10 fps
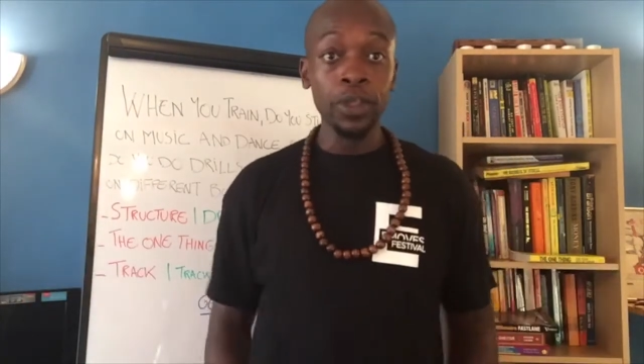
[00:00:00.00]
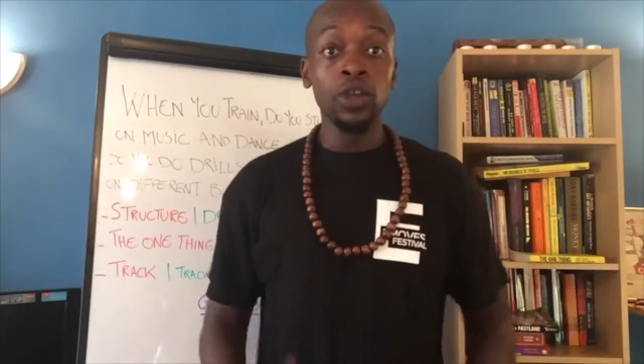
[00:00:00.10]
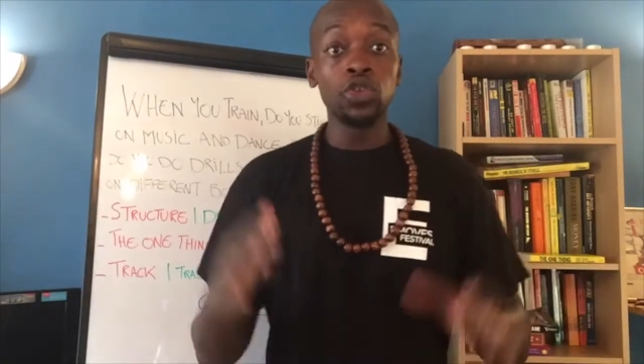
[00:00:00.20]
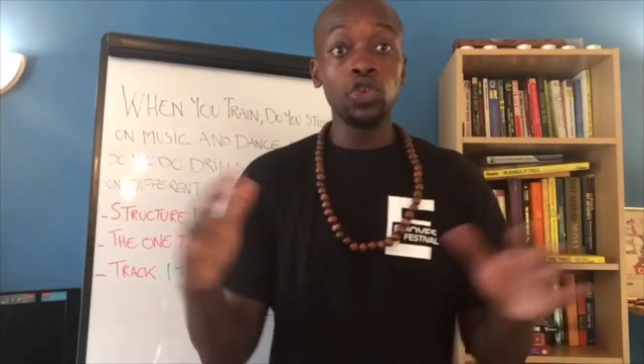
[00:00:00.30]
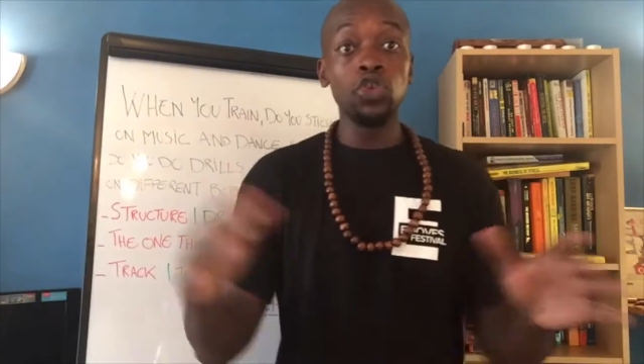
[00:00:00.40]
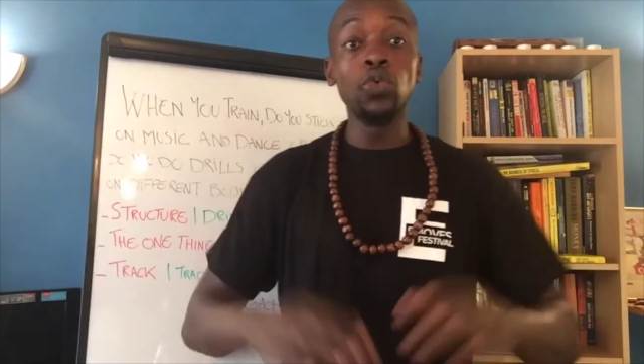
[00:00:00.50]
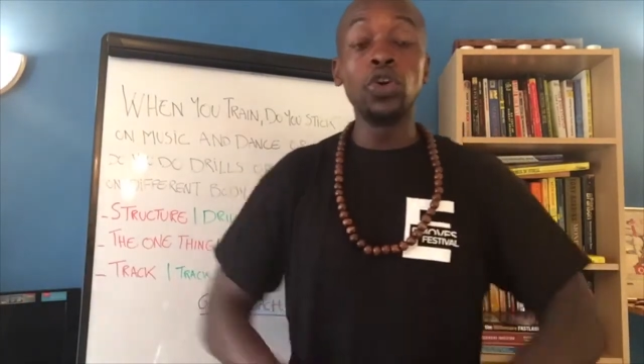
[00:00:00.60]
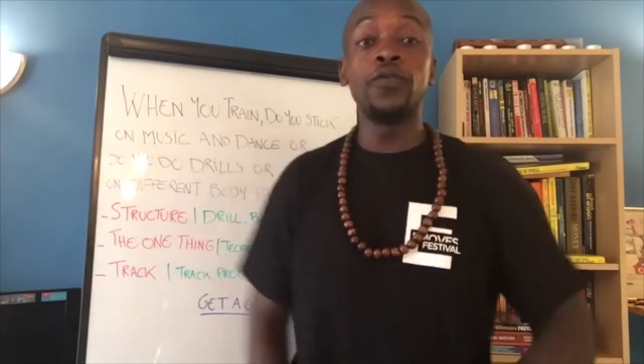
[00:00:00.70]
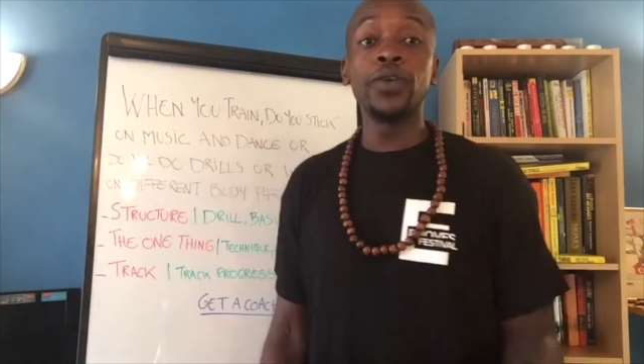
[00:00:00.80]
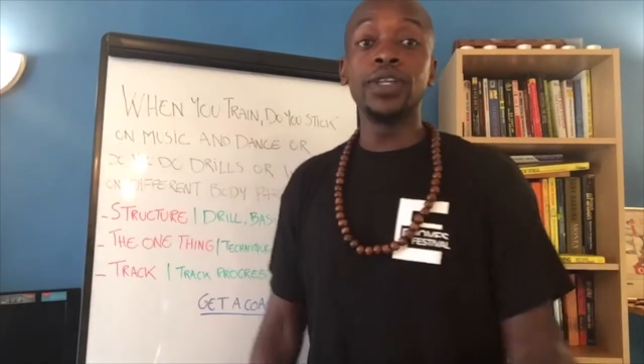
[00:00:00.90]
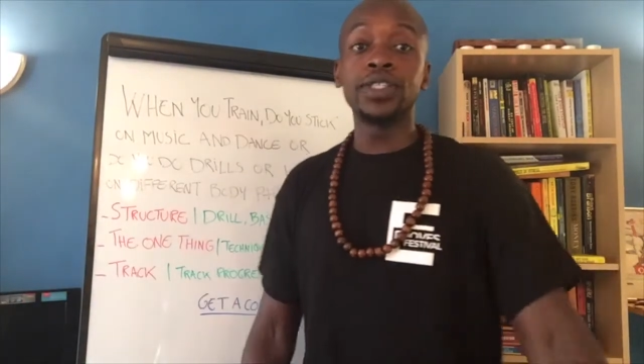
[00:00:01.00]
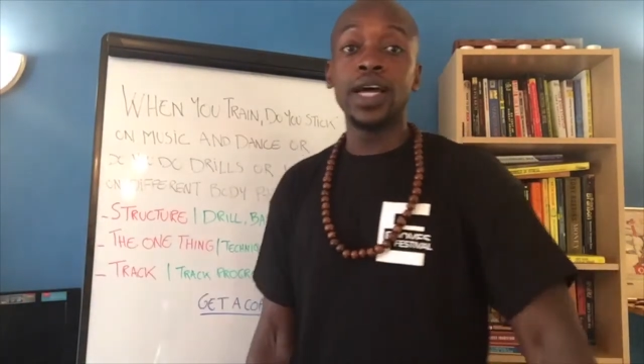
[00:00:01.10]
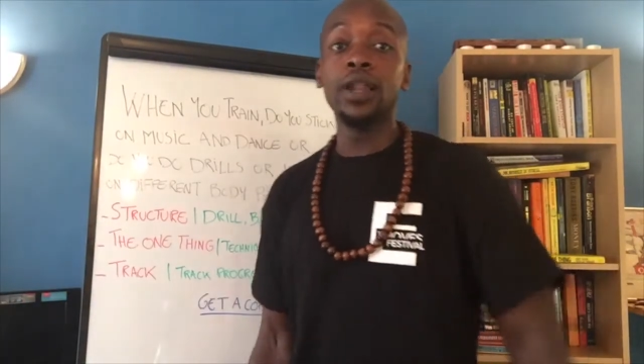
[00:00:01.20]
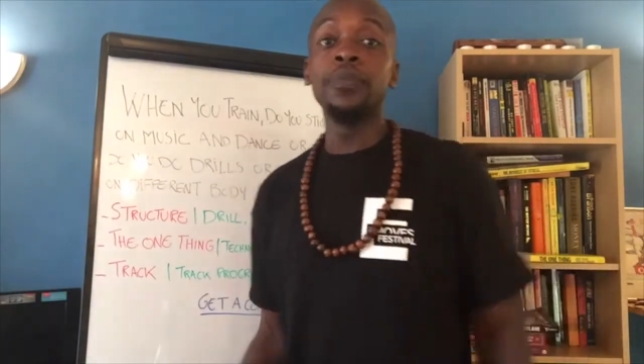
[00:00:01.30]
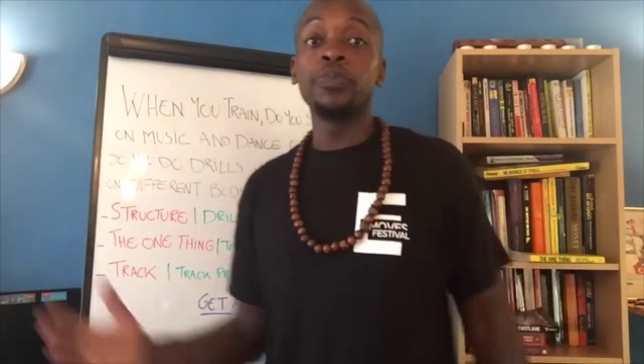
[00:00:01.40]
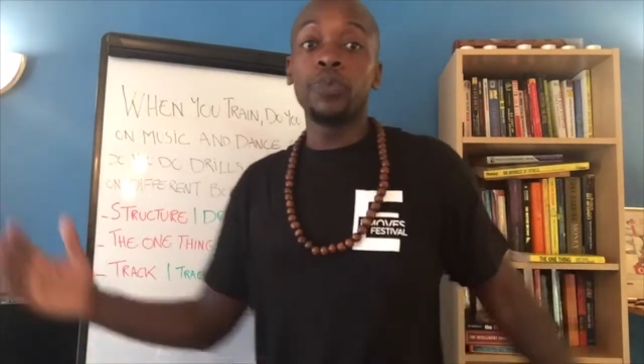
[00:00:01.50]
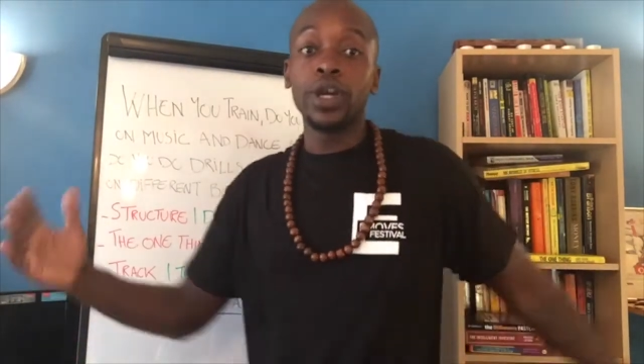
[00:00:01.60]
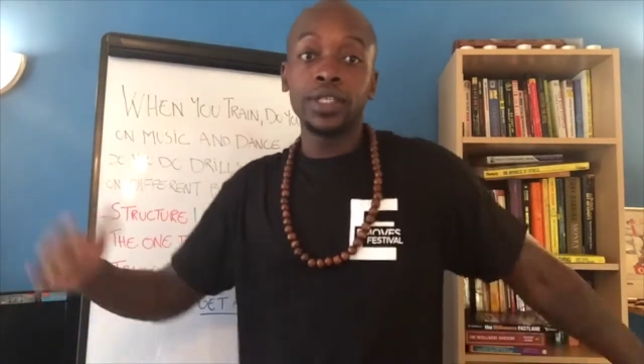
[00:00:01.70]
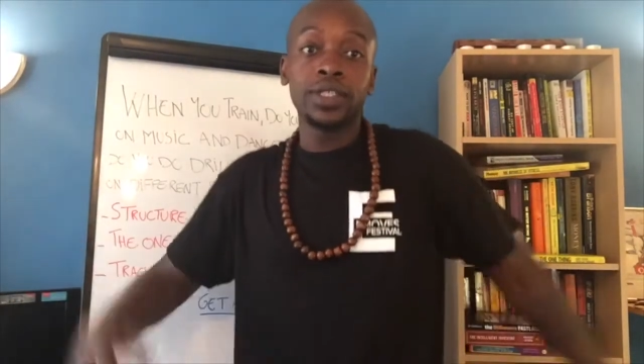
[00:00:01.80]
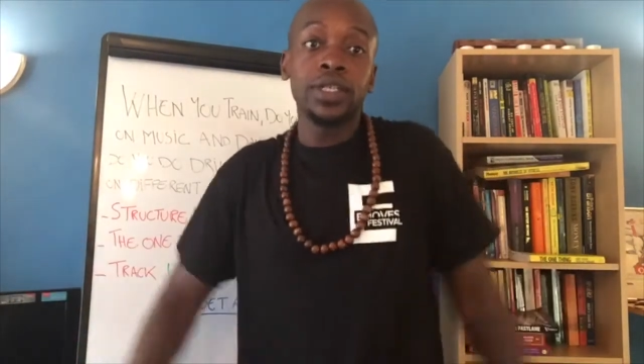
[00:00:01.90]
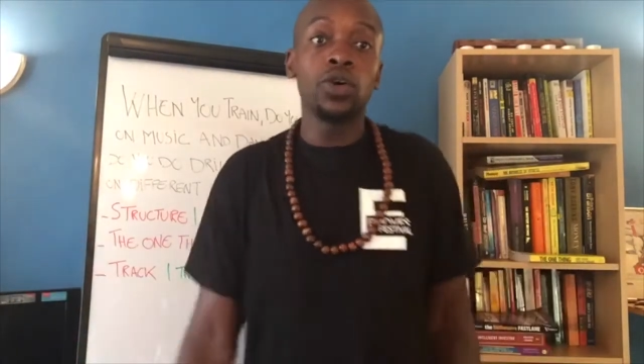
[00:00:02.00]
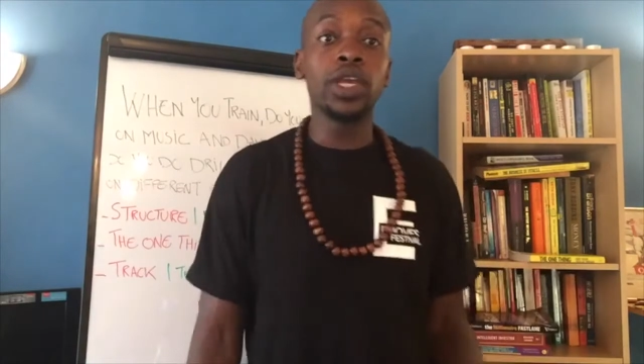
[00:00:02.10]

so you want to freestyle practicing,